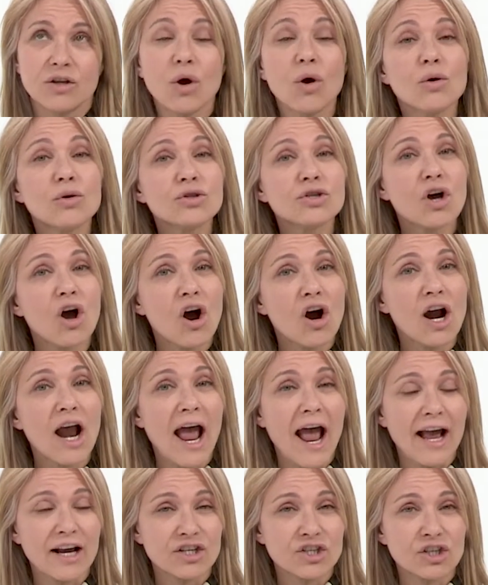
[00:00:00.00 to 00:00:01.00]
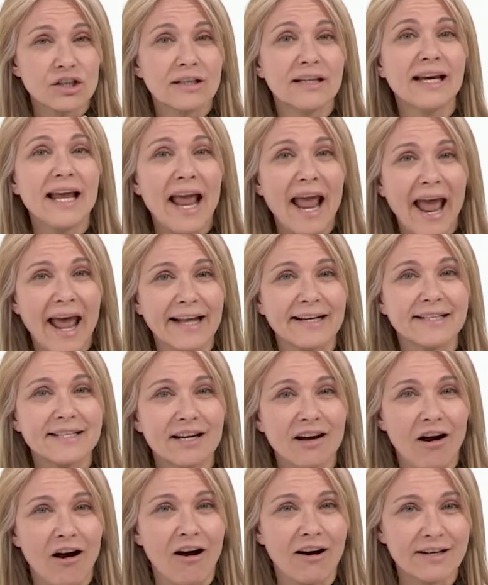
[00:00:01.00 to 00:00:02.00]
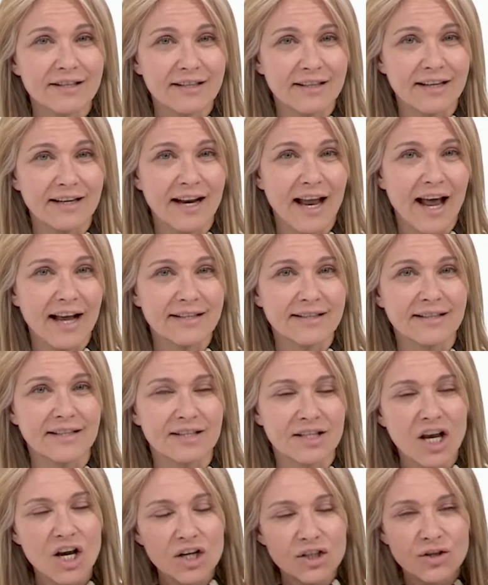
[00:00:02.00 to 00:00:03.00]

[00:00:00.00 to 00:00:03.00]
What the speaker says: Those are actually antioxidant acids.